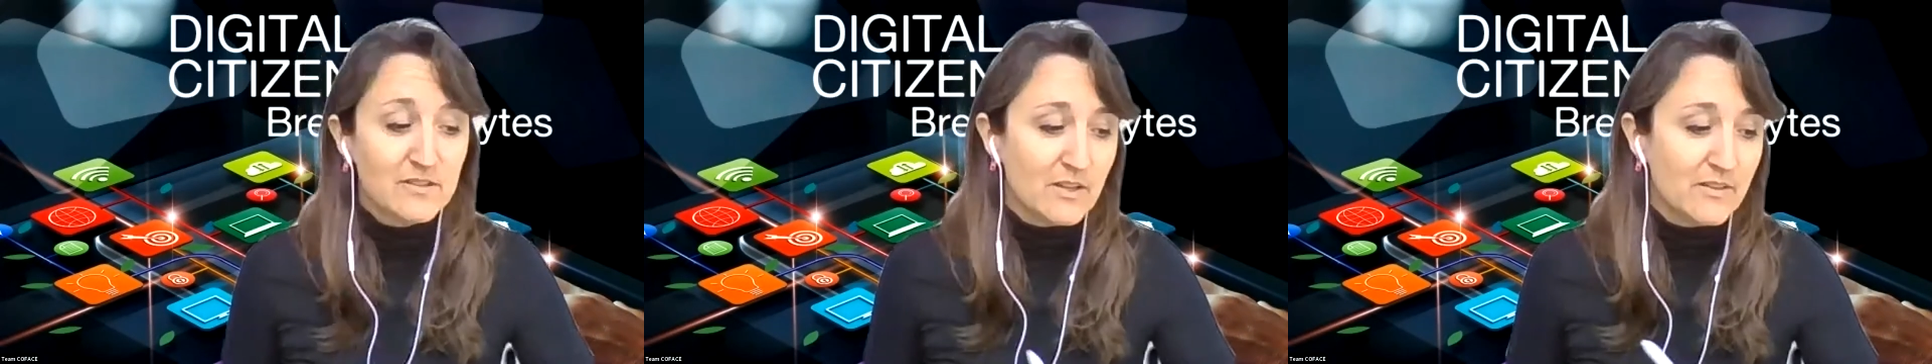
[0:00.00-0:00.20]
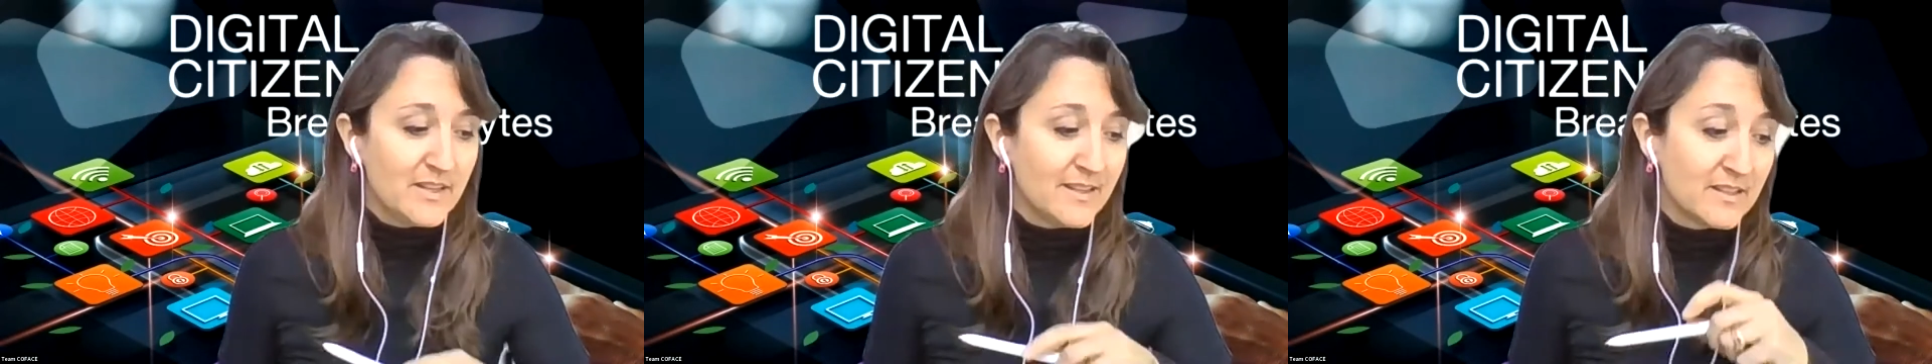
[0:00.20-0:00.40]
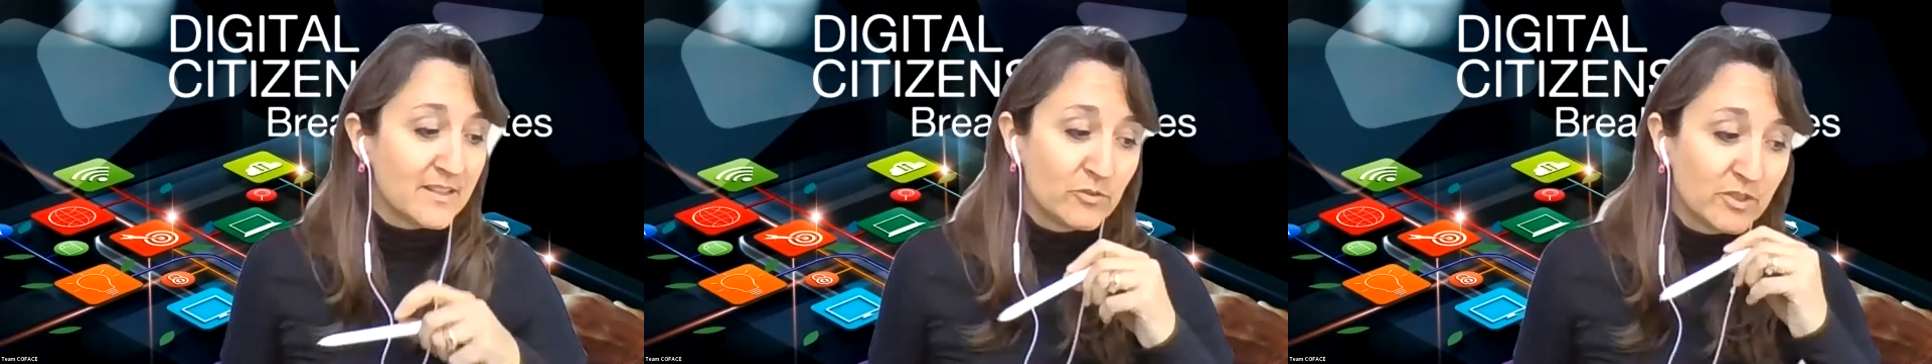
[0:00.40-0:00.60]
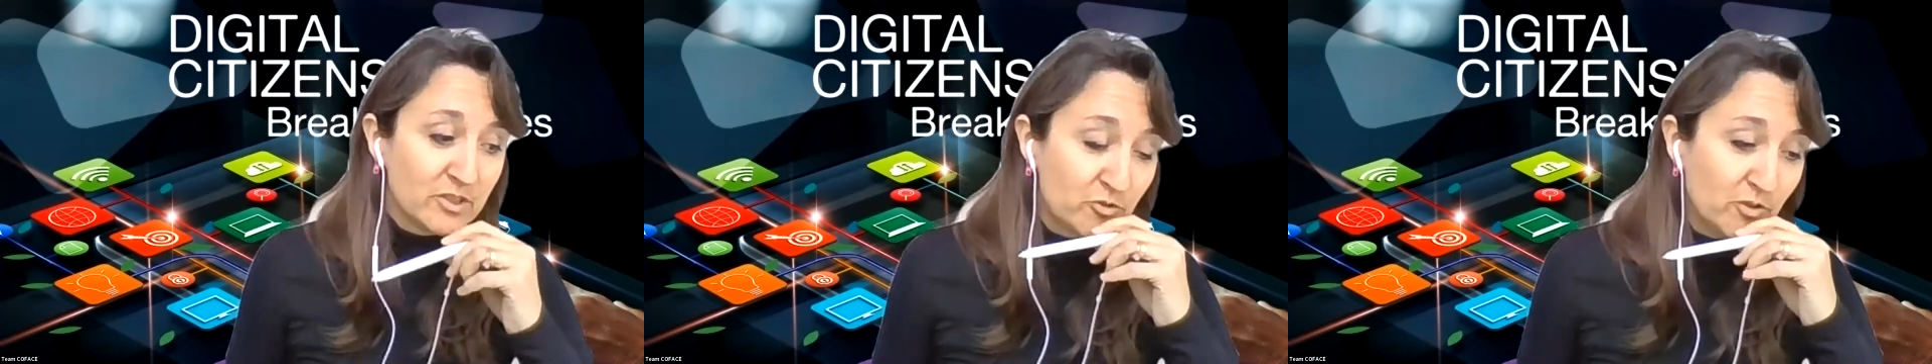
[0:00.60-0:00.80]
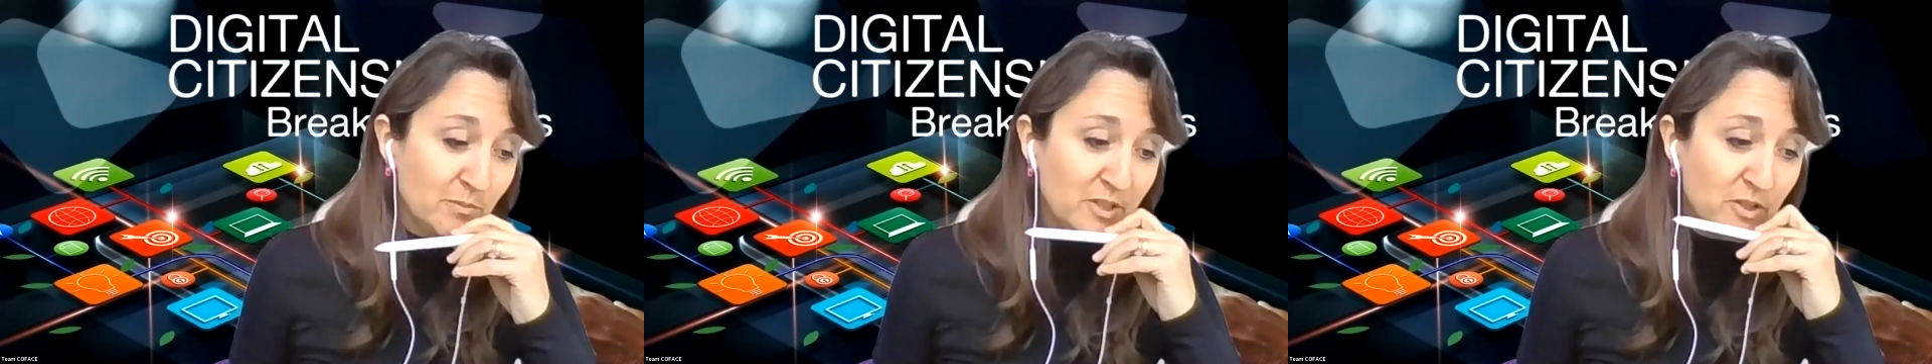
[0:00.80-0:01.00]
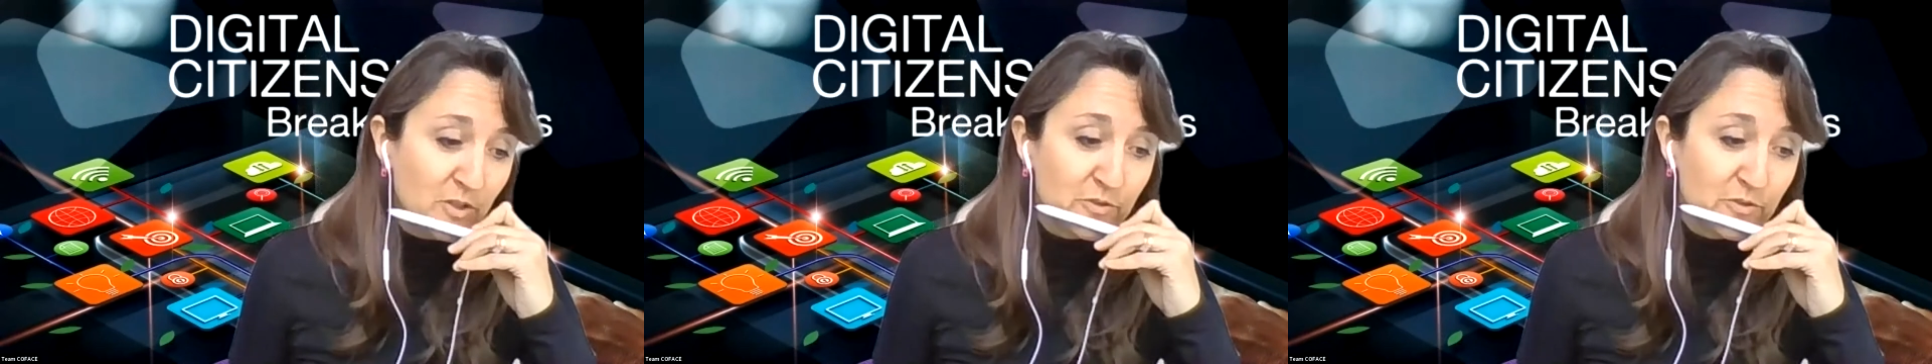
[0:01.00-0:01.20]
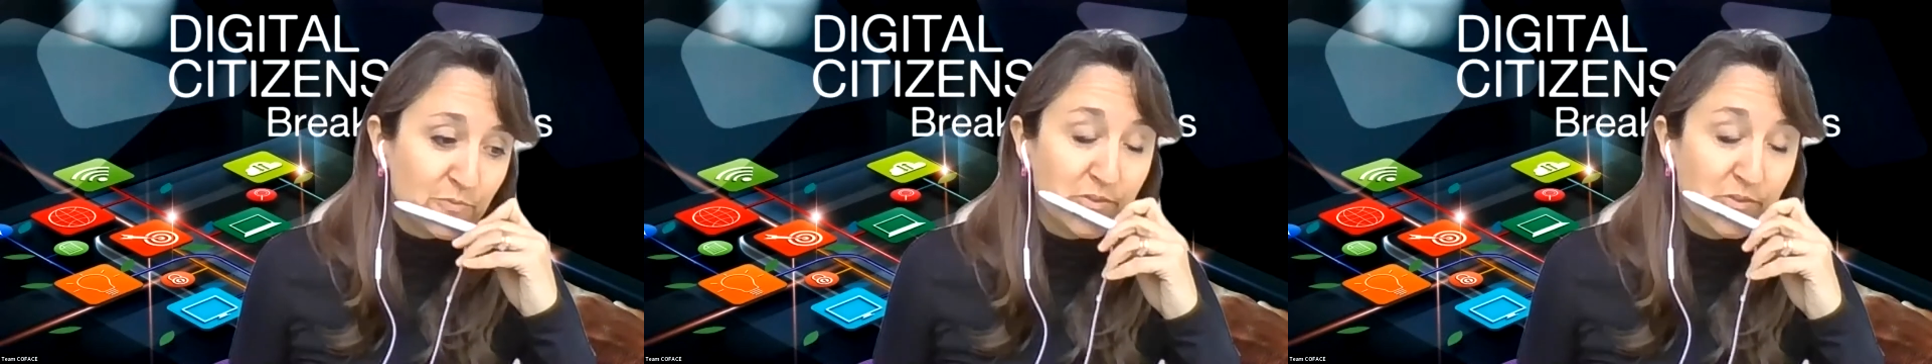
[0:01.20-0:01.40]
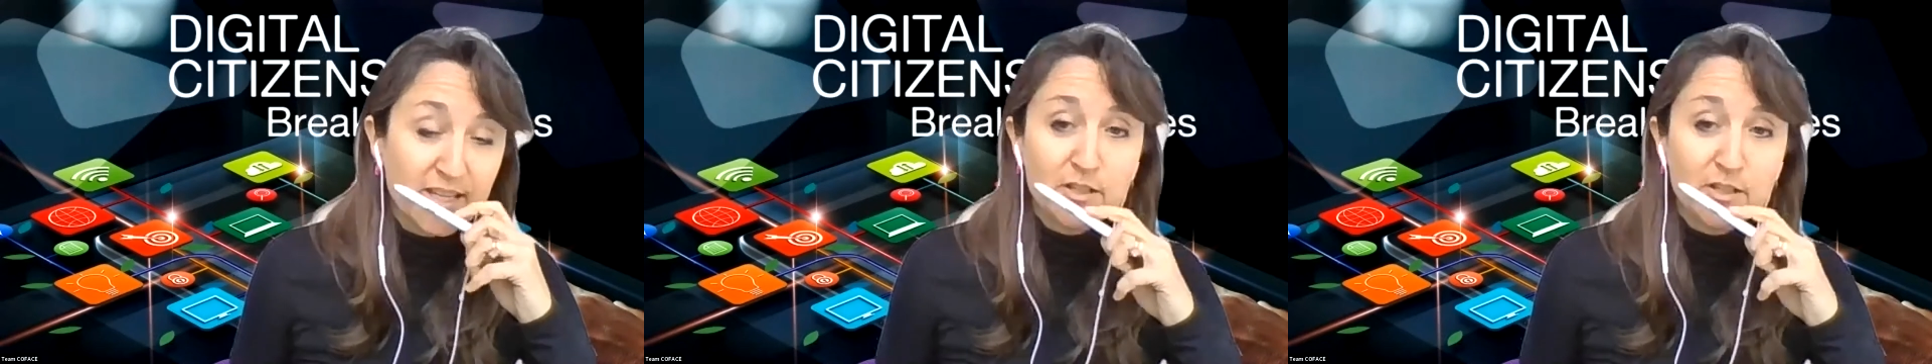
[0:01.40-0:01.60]
So I think that's extremely useful.
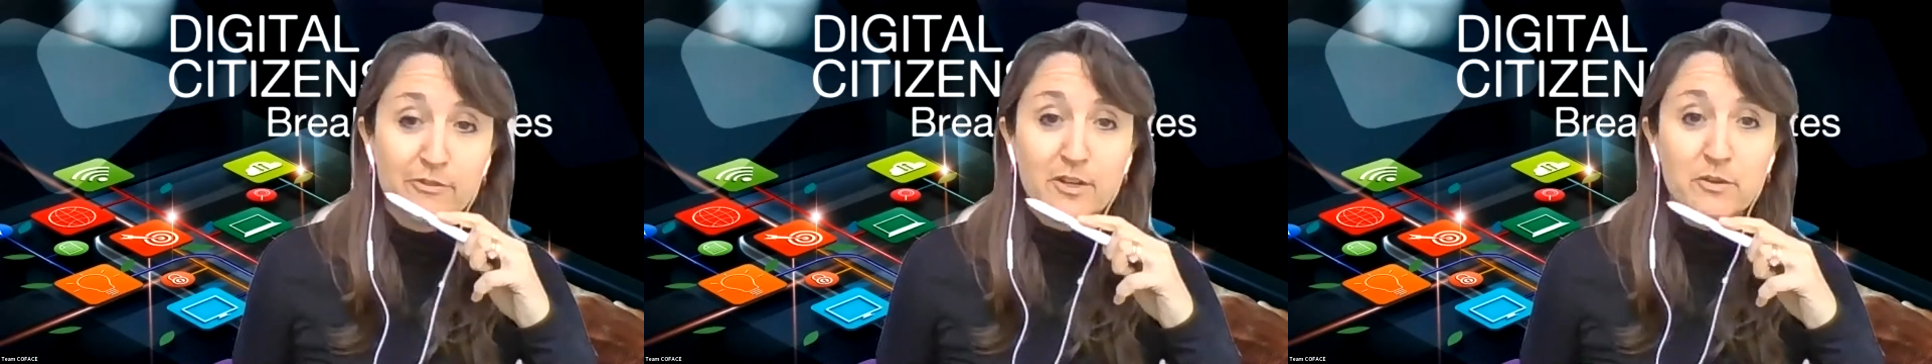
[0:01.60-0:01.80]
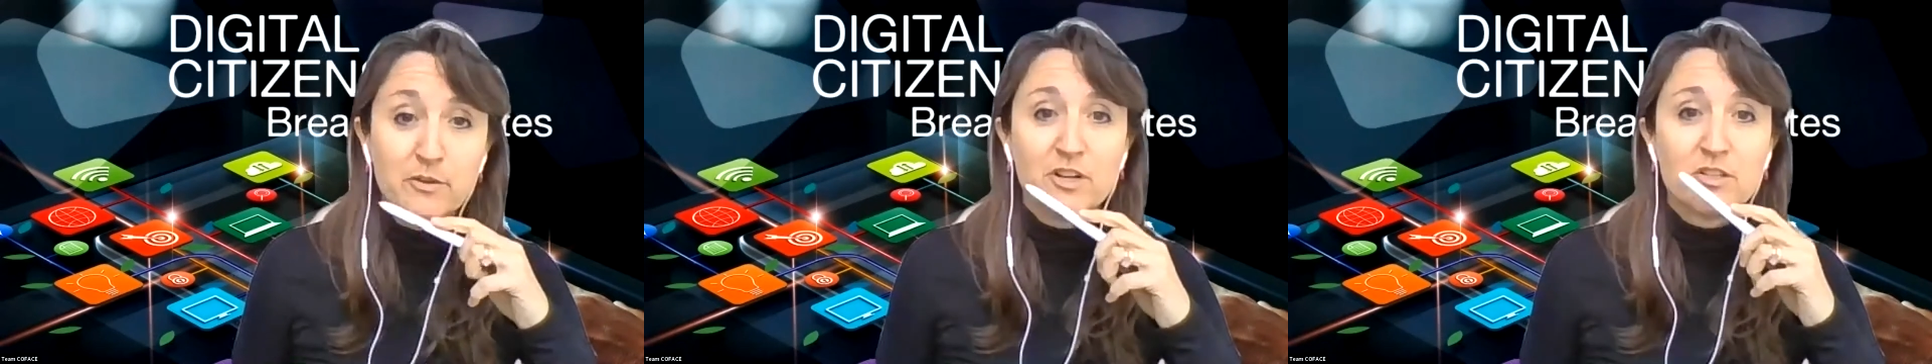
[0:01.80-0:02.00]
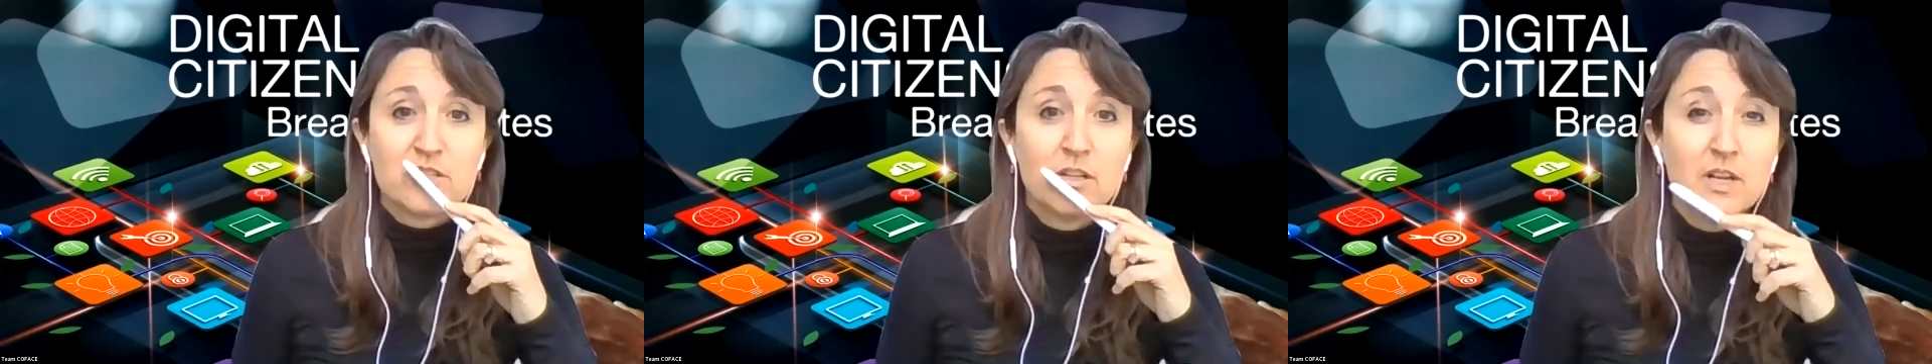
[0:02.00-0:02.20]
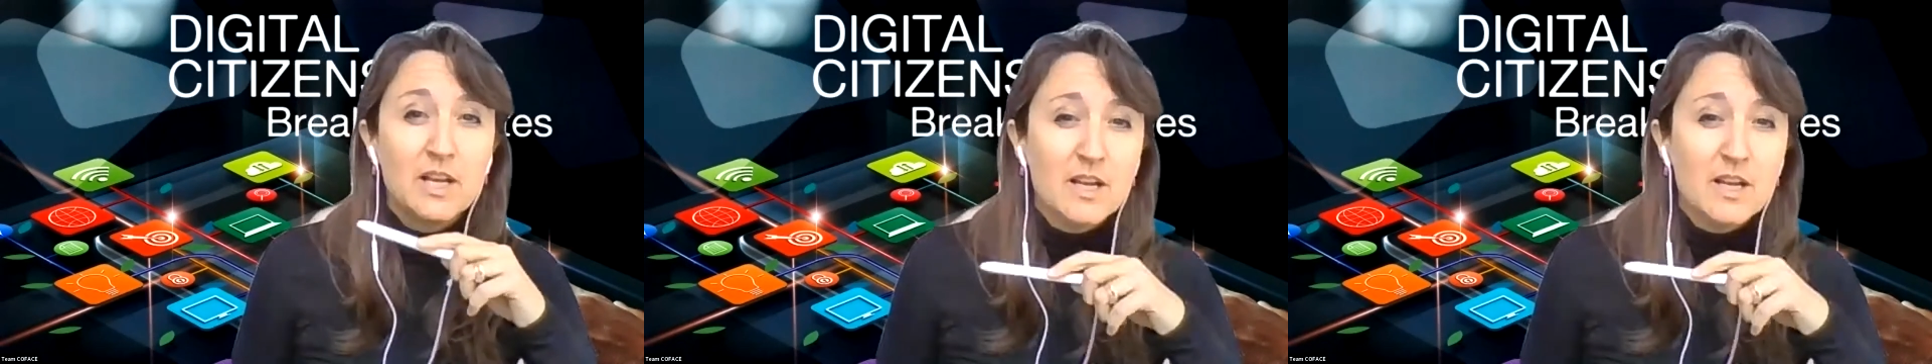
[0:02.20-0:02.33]
Thank you very much.